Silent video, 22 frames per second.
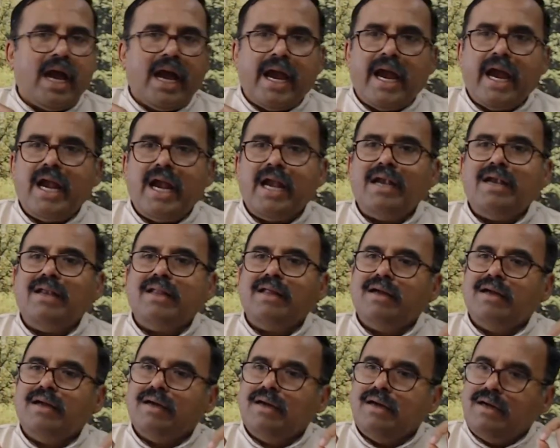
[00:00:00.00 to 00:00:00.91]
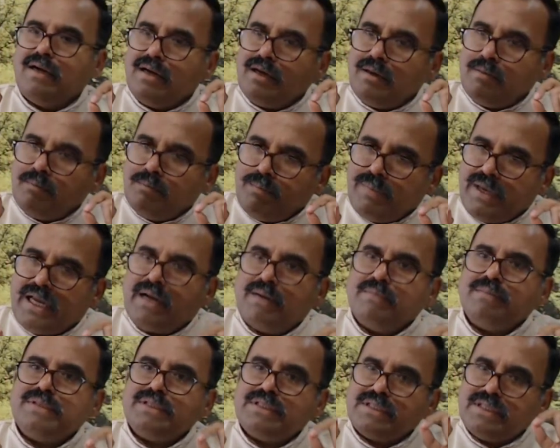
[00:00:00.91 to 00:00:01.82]
and
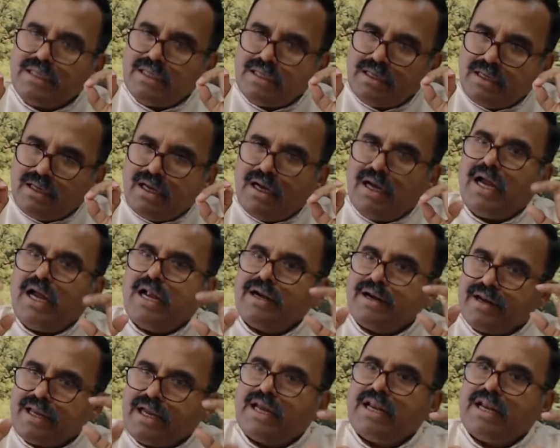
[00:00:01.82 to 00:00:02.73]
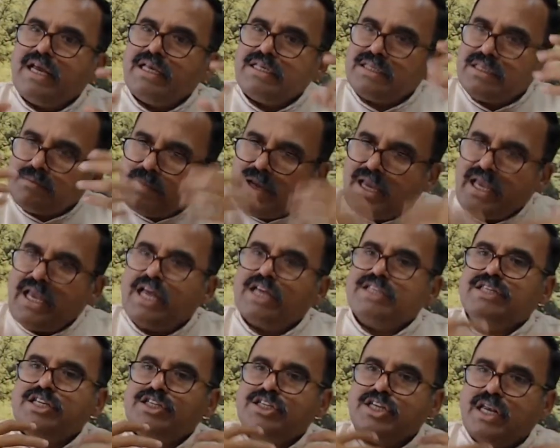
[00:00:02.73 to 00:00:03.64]
becomes and recognizes my
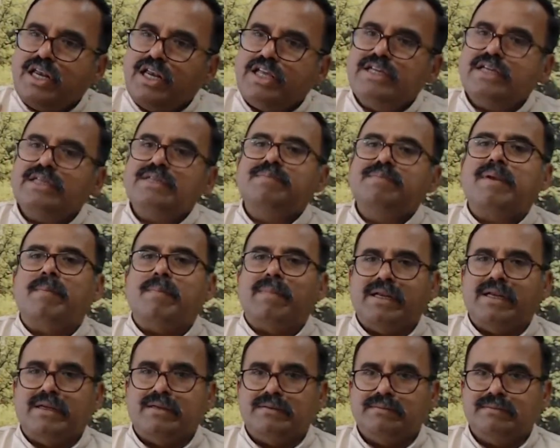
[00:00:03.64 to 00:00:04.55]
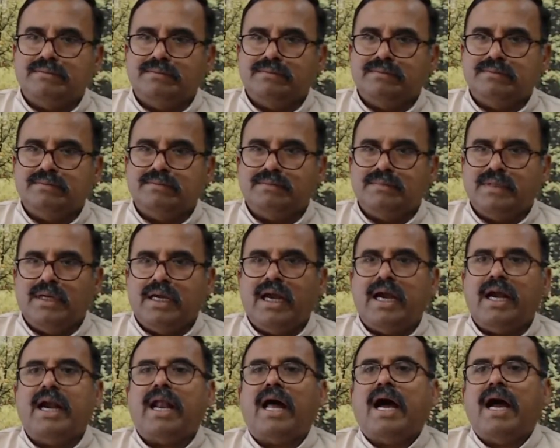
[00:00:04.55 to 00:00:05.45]
essential nature is Brahman.
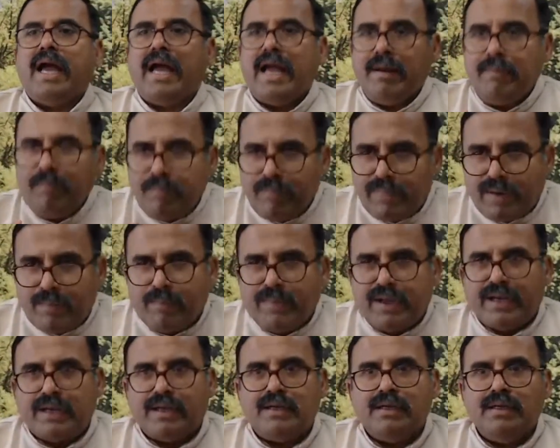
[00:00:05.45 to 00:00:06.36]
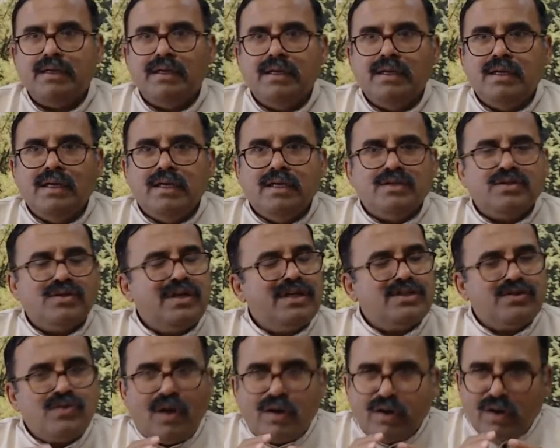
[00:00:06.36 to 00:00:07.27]
And I am Brahman. So
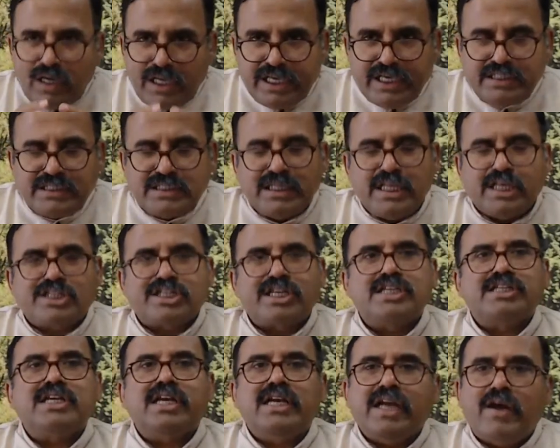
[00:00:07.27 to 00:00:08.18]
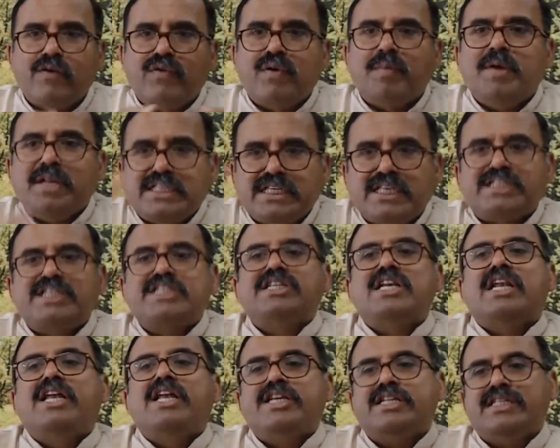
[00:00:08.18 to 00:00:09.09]
it's not only his essential nature, everybody's
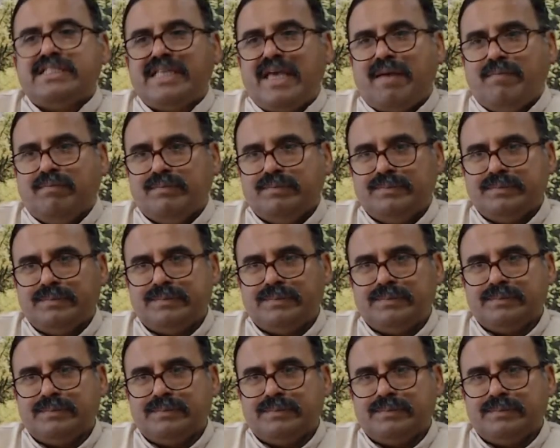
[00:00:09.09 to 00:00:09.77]
essential nature is same.